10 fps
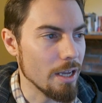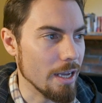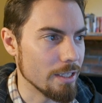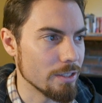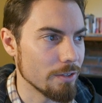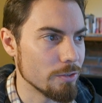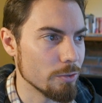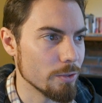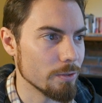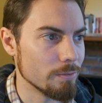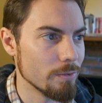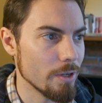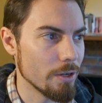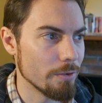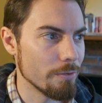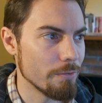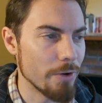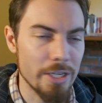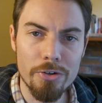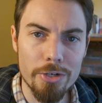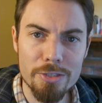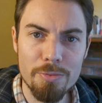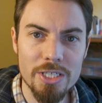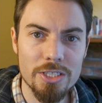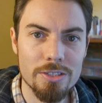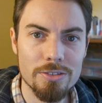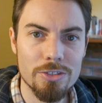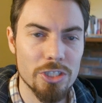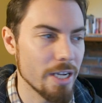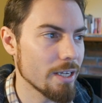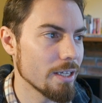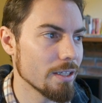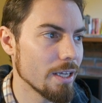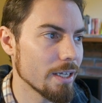and I do a regular expression check and